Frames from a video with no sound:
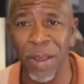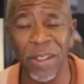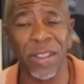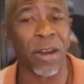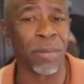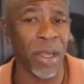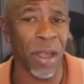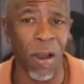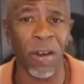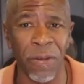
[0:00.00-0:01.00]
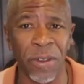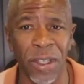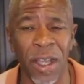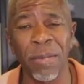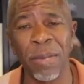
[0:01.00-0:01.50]
that'll be harder for some
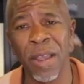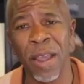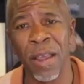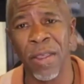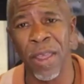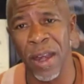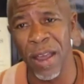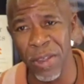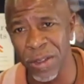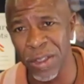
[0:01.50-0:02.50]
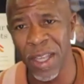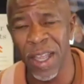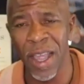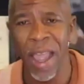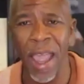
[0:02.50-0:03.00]
than others.
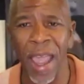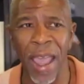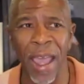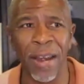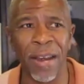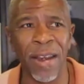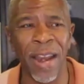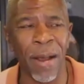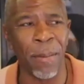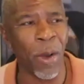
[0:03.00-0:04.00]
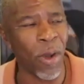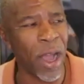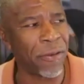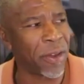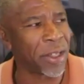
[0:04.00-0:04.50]
And my wife
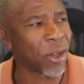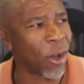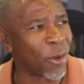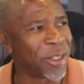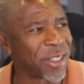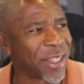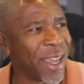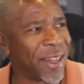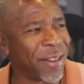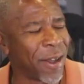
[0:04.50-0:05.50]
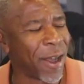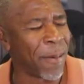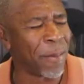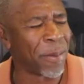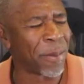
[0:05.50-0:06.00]
has always said,
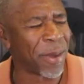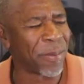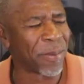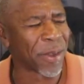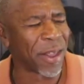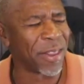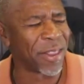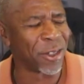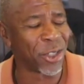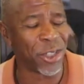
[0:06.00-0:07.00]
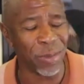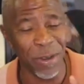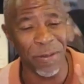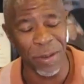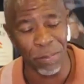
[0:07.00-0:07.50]
there should be, the
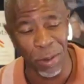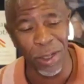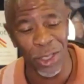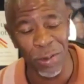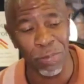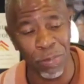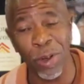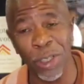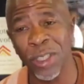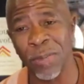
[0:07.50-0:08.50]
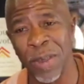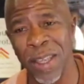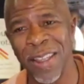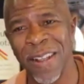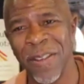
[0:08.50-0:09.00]
book, she pushed me
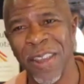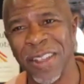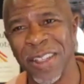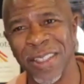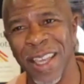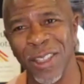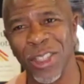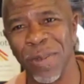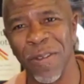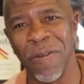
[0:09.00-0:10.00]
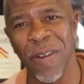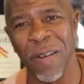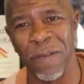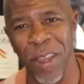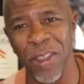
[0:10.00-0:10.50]
to say there should be a
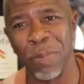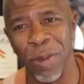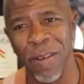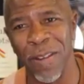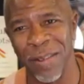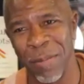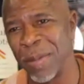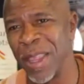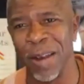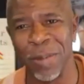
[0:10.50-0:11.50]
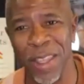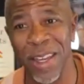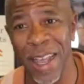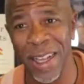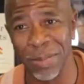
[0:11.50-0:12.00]
fifth pivot. Maybe that'll be the
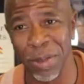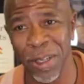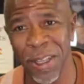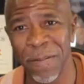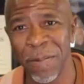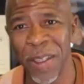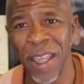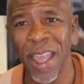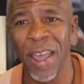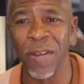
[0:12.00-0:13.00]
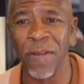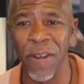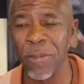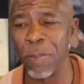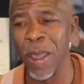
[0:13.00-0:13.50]
next book. And the fifth
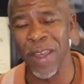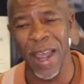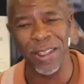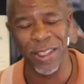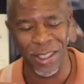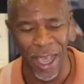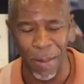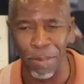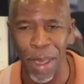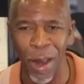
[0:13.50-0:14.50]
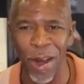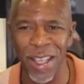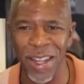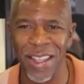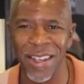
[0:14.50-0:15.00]
pivot, I just kind of buried in
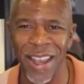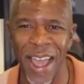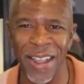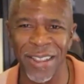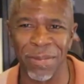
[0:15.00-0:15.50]
the last